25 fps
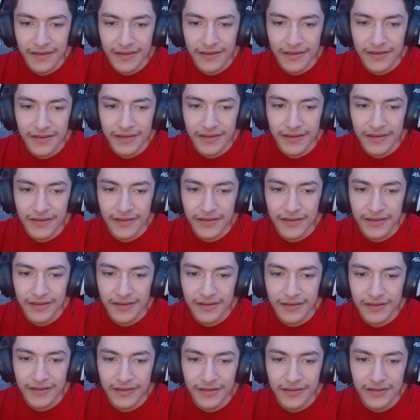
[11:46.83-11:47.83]

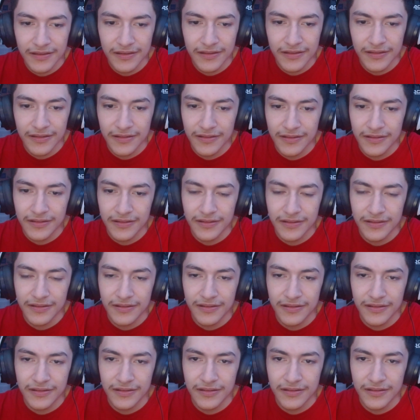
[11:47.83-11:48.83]

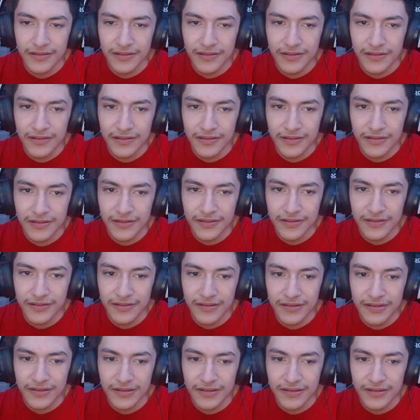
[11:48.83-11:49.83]

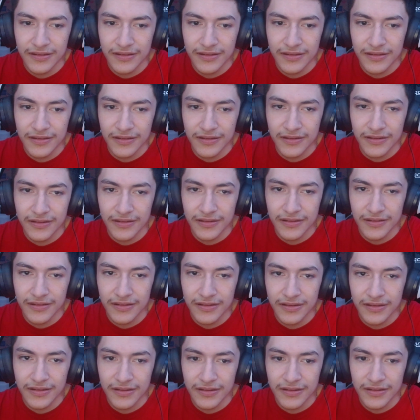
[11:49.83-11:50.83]

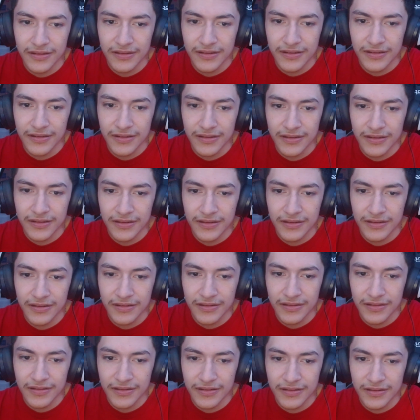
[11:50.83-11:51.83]

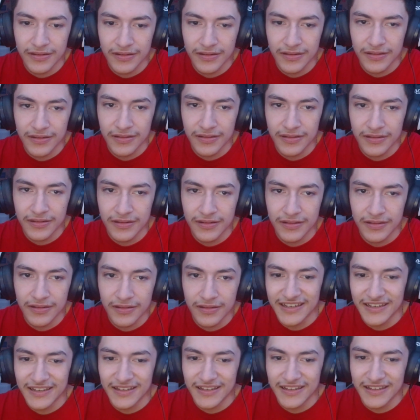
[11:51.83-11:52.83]

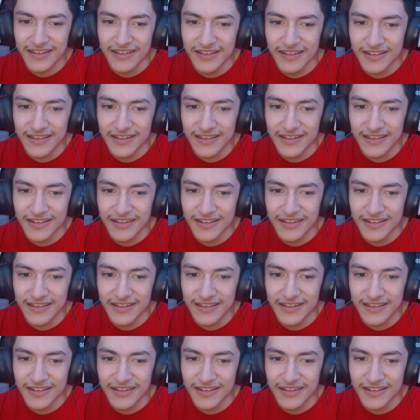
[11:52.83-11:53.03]
No one is speaking in this clip.